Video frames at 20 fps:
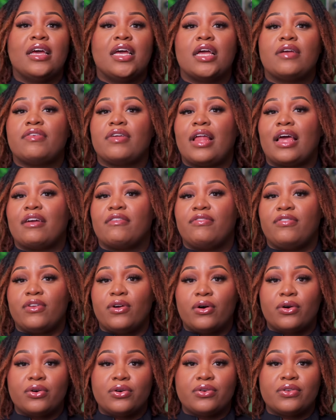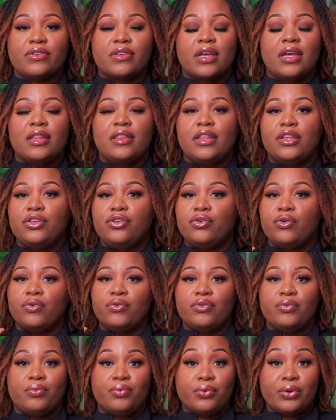if you like florals, then
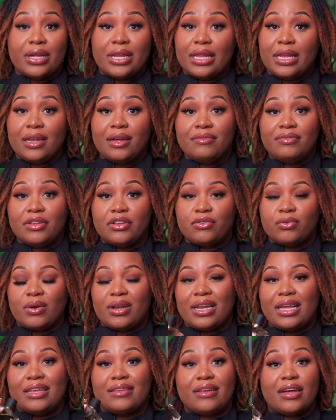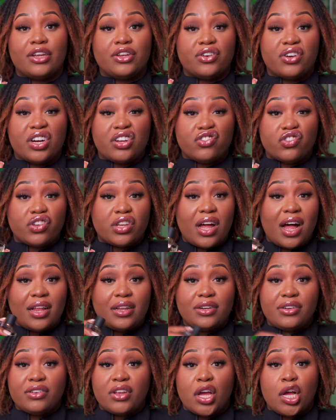you'll really love this one. It's under
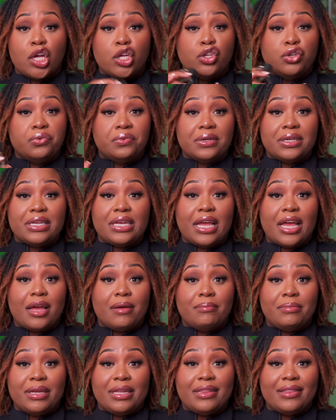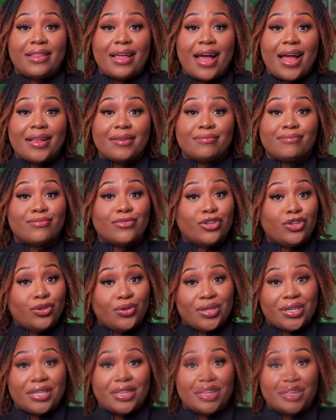$100. You really can't beat that. You
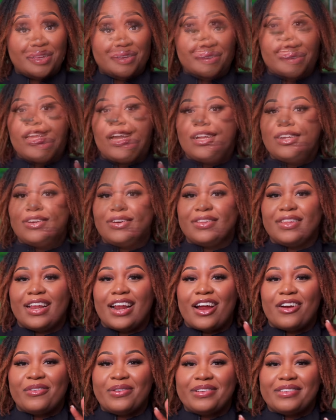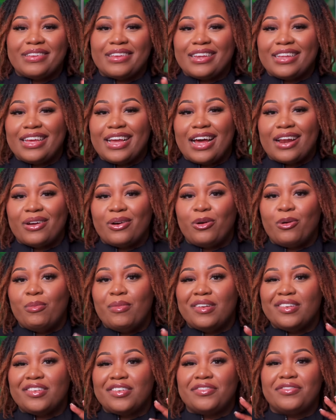need this. Y'all know that I recently got a whole
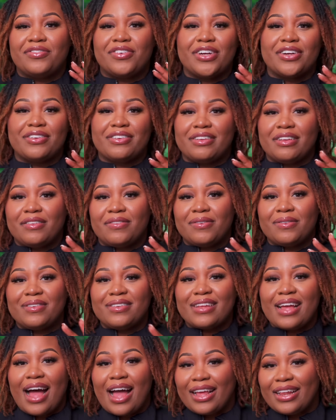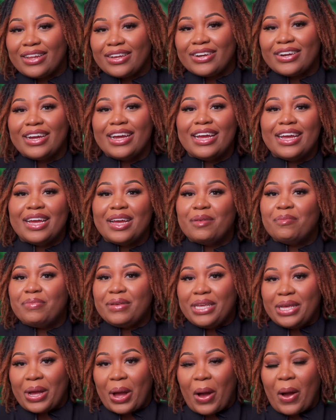bunch of fragrances from Skylar and
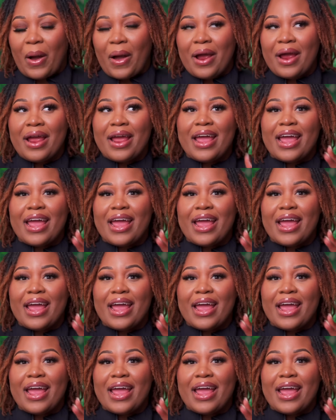PR,